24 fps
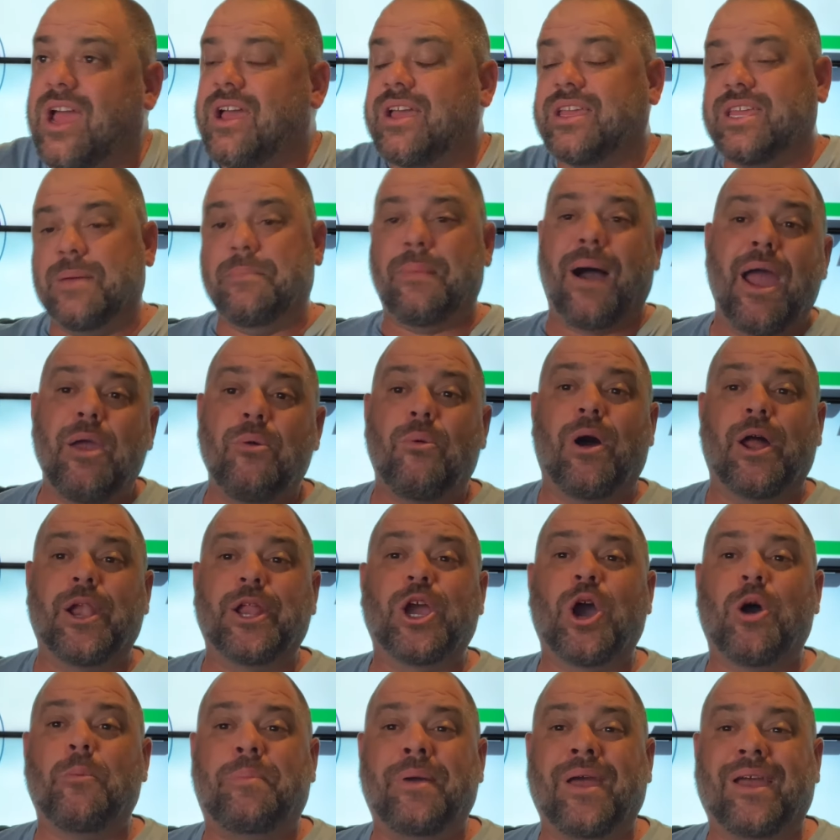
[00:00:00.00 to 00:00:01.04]
you might want to
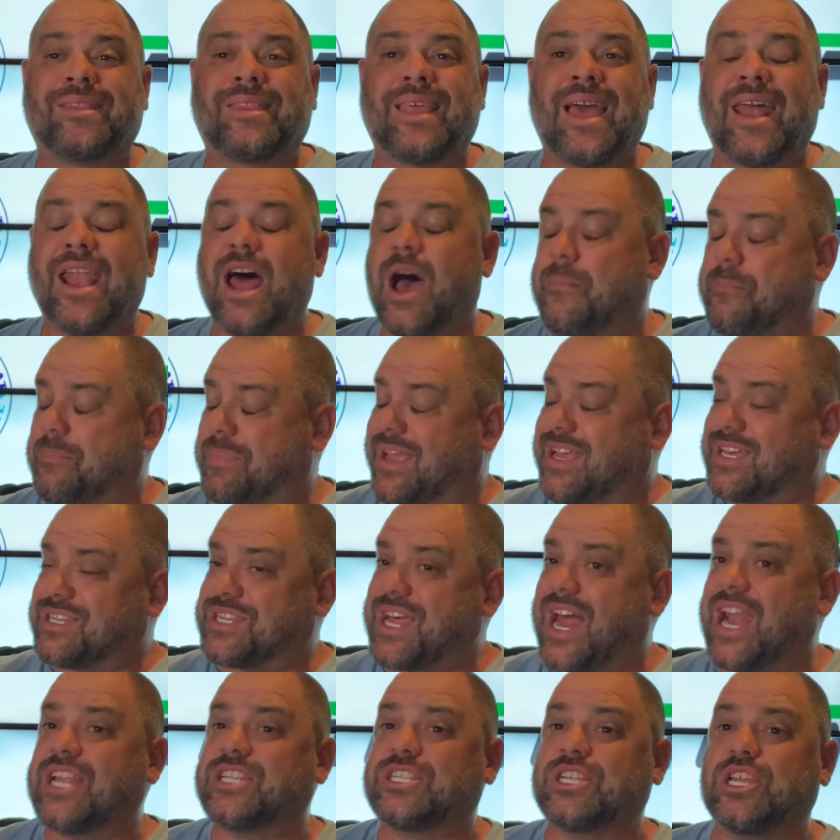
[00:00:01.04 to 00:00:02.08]
go pick that up, because
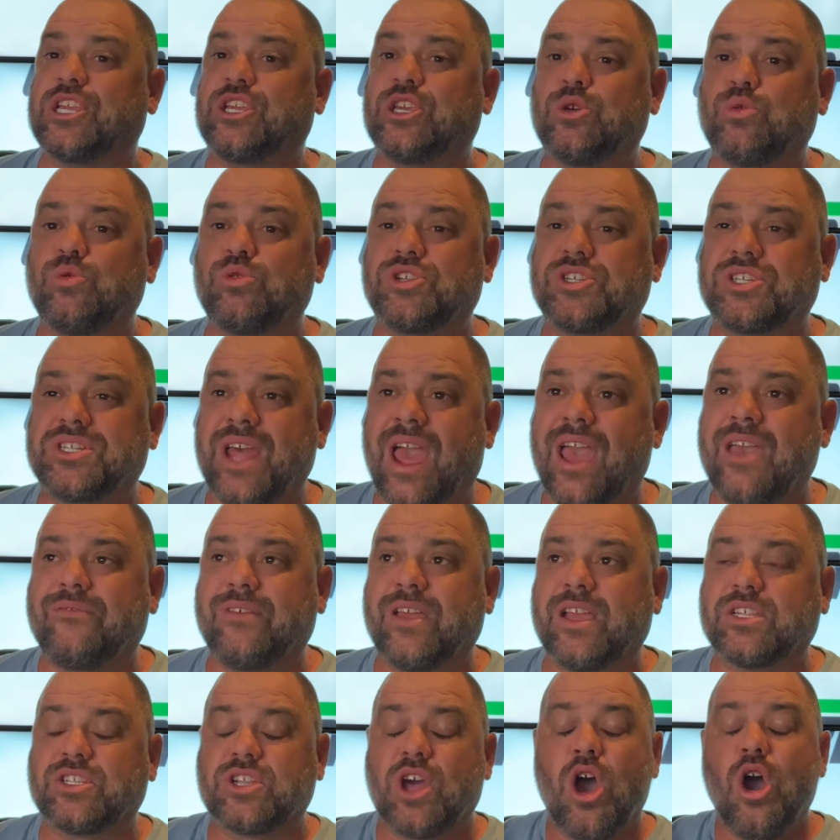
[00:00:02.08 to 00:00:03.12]
that is a huge
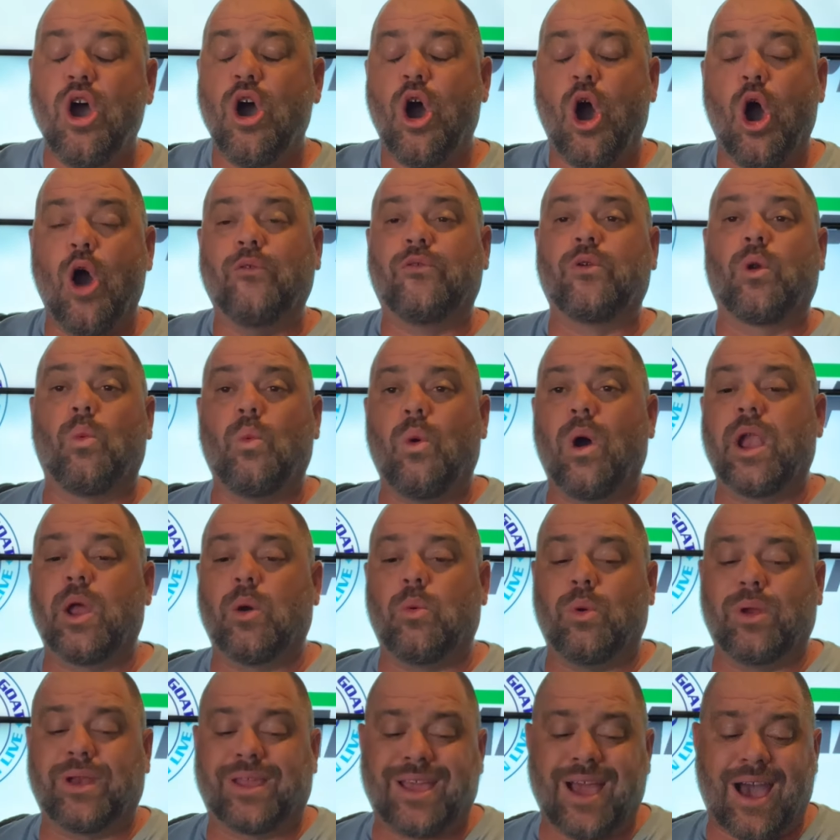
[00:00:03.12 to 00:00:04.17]
savings over what it
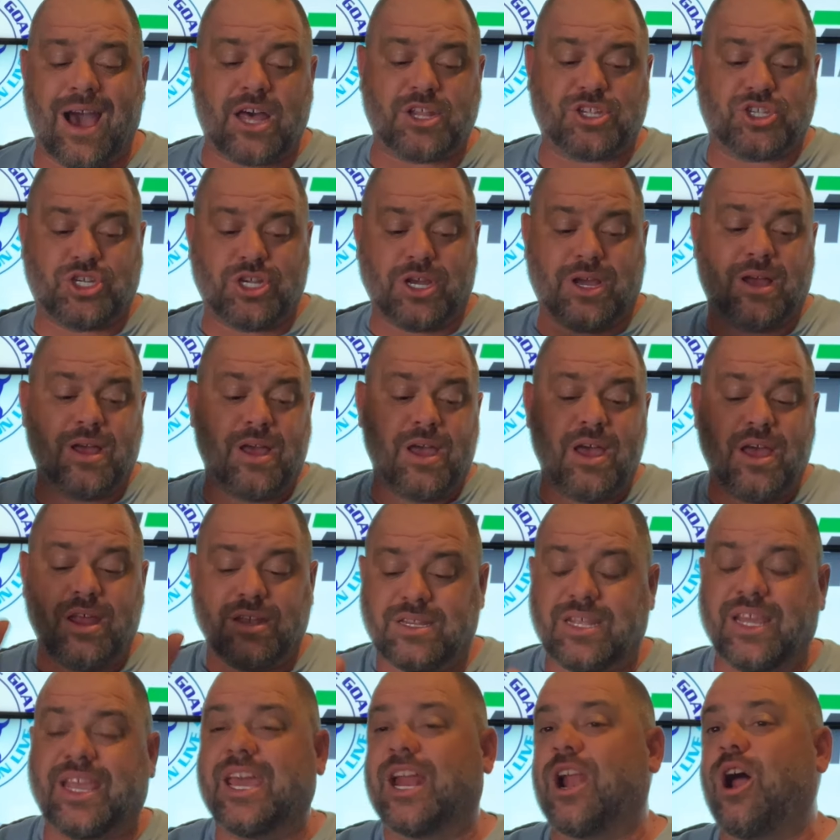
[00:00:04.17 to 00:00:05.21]
would cost you
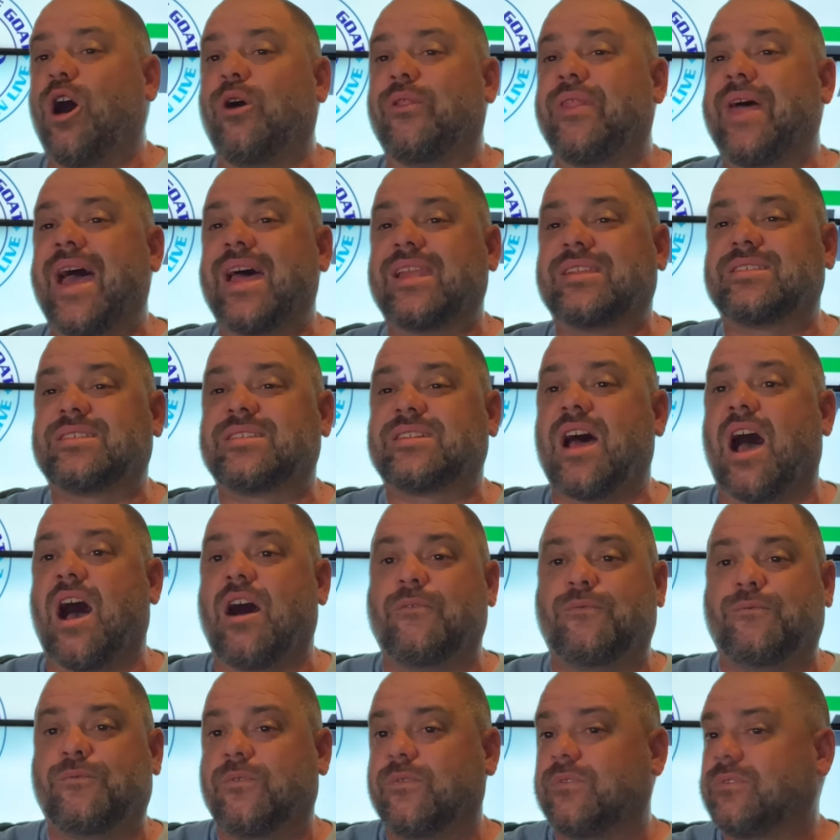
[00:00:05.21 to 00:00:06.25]
to get all that
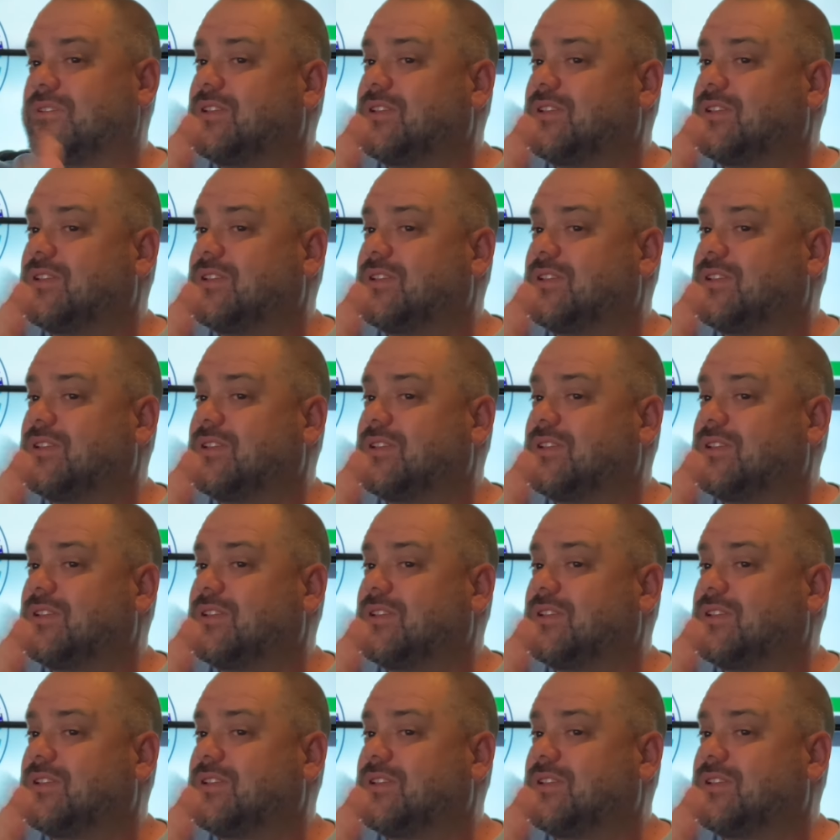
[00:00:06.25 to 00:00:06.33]
stuff.